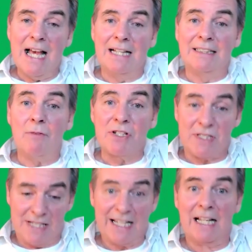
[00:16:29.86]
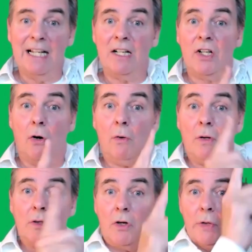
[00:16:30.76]
and I was like a little
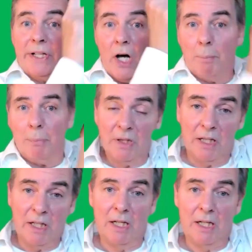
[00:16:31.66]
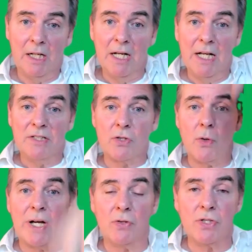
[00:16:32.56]
core going up,
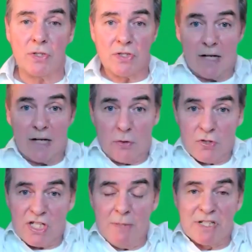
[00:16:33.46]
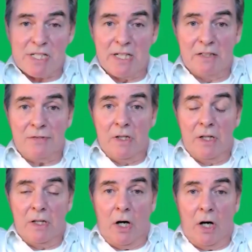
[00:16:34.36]
so I could see myself
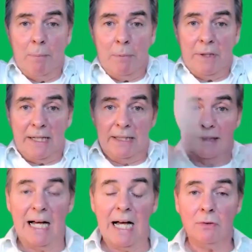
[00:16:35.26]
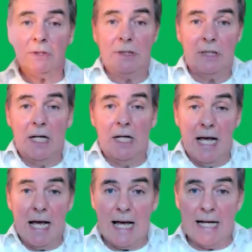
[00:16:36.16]
up and down,
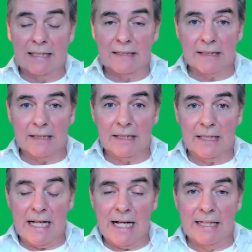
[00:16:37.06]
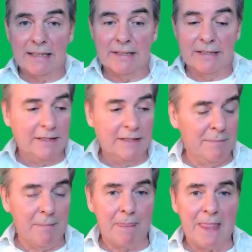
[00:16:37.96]
and
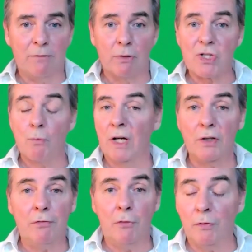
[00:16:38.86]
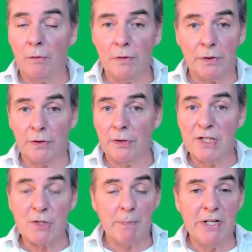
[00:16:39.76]
it was a wonderful
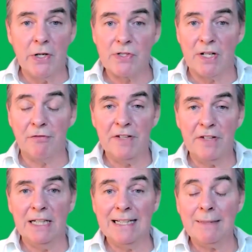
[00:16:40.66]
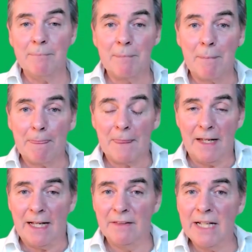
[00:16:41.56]
experience and feeling.
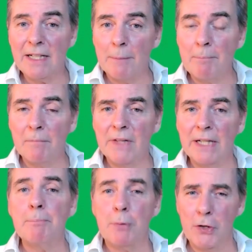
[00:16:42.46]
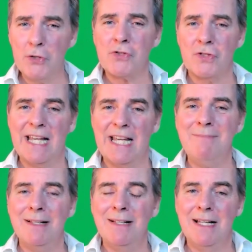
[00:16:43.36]
And then a person
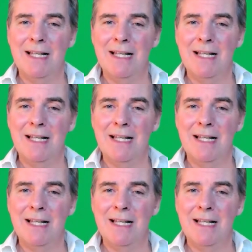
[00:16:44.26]
came